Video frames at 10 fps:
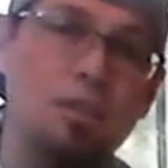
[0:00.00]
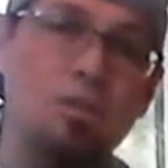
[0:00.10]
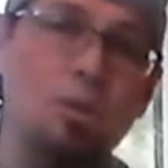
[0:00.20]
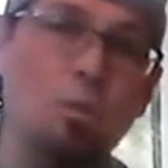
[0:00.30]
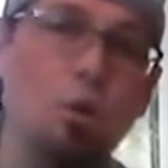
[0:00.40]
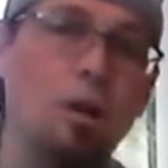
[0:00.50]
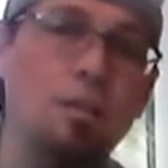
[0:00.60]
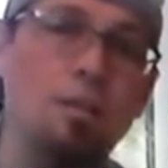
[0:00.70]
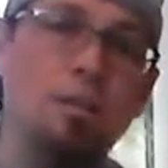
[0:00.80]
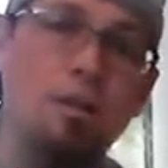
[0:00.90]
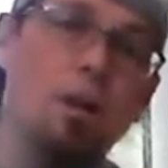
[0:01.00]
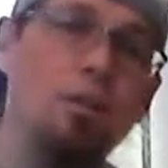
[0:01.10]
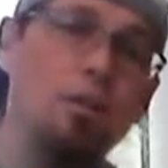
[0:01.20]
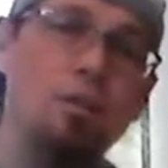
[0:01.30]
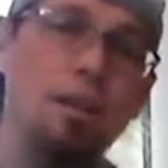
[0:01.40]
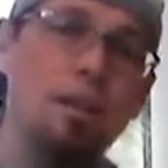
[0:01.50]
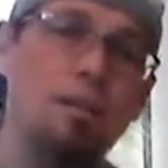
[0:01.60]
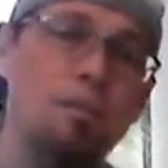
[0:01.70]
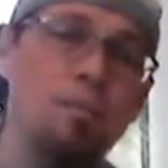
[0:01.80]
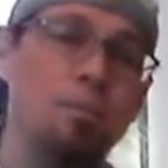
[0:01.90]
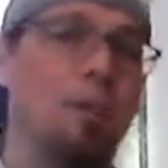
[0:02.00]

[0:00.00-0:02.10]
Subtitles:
you don't want on your lettuce.